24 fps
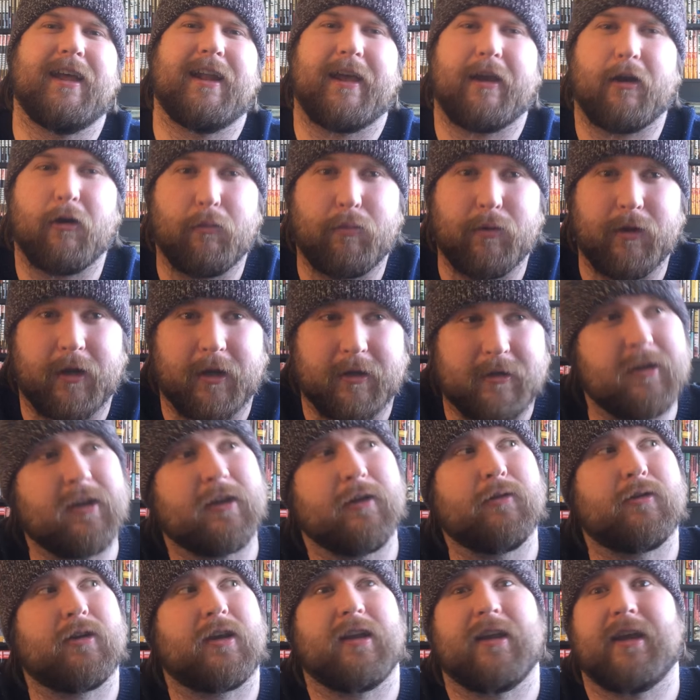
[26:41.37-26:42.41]
and I hope we
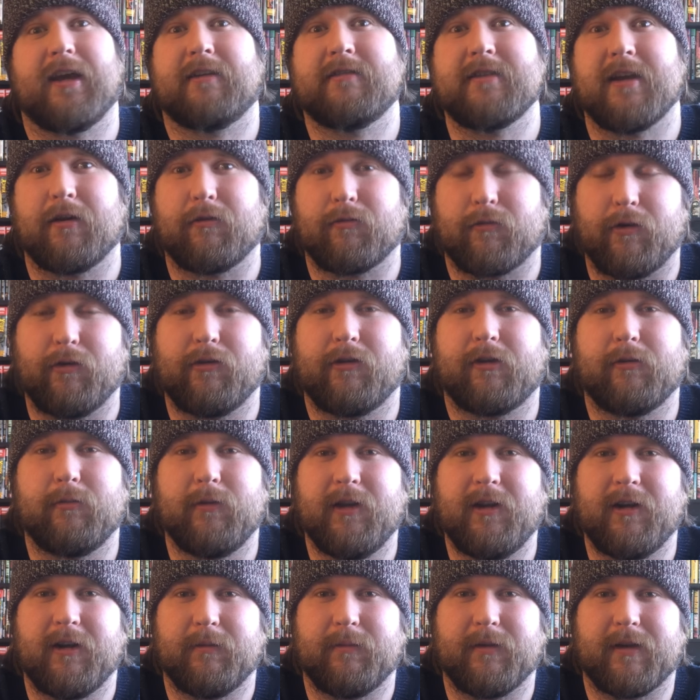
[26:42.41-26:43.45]
continue to connect and grow the
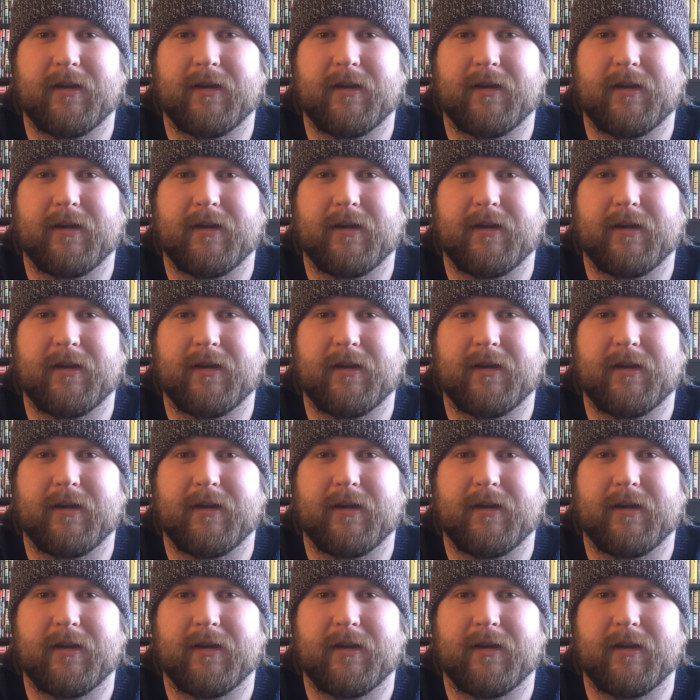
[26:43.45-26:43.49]
community,